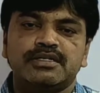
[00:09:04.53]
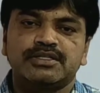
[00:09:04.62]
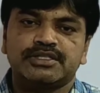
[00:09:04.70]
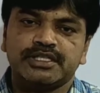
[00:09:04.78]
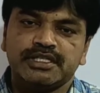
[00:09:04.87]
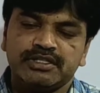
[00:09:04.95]

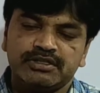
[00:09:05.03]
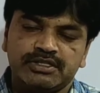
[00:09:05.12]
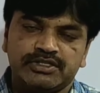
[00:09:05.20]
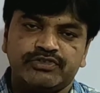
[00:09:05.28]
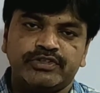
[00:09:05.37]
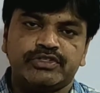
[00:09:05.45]
share
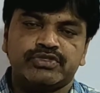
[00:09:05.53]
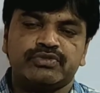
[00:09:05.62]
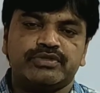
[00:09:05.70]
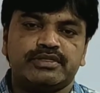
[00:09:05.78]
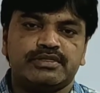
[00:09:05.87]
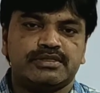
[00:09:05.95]
this video
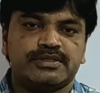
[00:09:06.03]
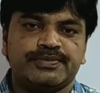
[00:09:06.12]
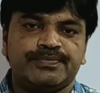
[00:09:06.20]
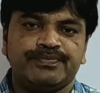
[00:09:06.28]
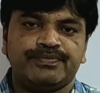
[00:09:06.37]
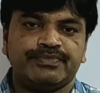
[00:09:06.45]
students.
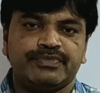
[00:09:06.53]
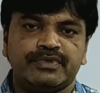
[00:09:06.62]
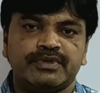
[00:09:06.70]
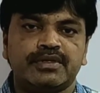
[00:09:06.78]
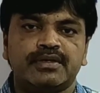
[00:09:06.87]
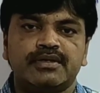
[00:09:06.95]

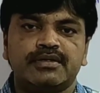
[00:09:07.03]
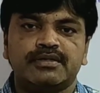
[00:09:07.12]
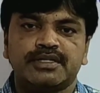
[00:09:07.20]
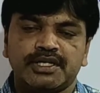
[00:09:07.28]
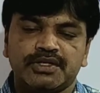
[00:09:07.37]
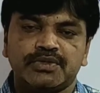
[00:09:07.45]

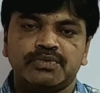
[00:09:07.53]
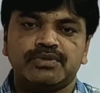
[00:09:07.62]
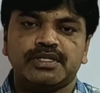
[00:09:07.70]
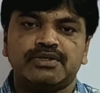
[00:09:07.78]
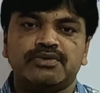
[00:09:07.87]
Thank you